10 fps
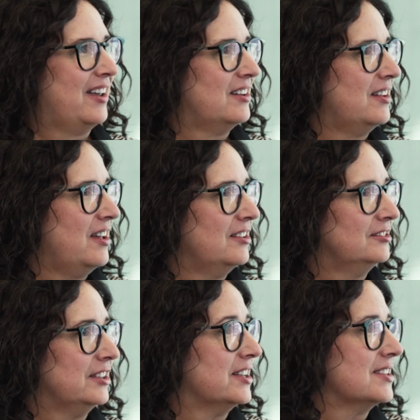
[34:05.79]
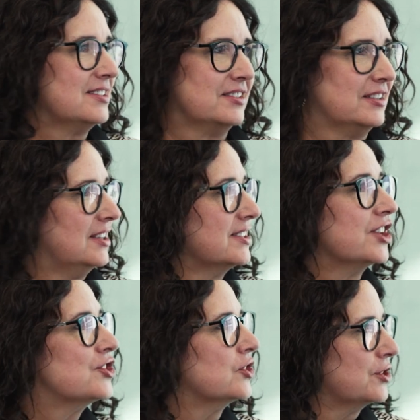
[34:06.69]
Canada is
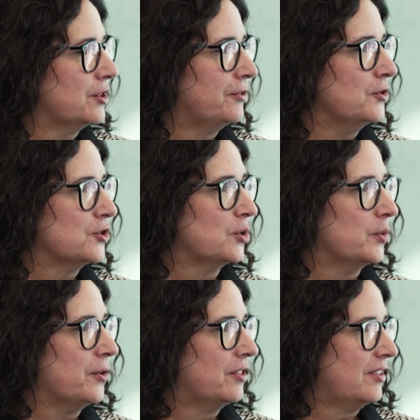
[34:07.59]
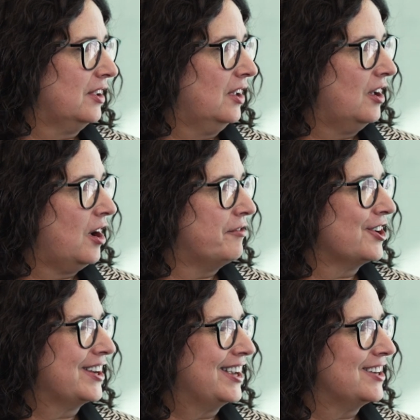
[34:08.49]
essential to the future growth of
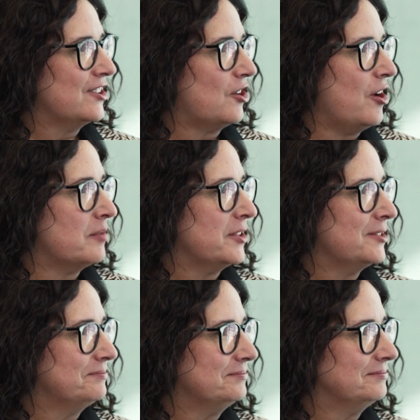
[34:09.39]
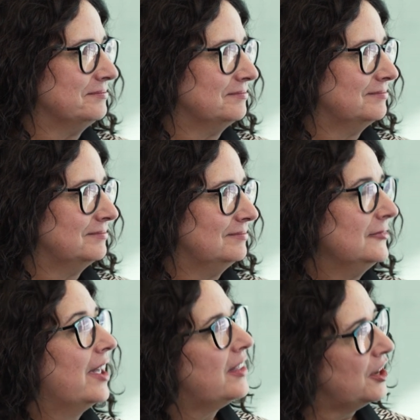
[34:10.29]
our Canadian economy.
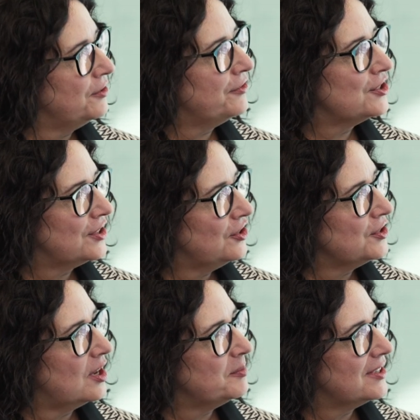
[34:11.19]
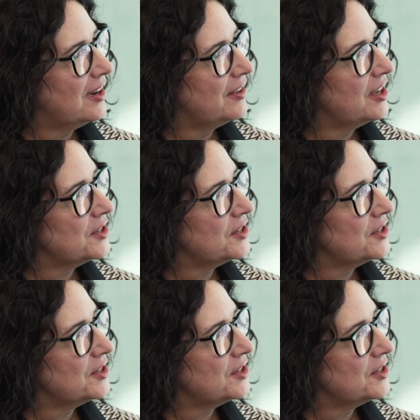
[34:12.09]
Thank you for your time today.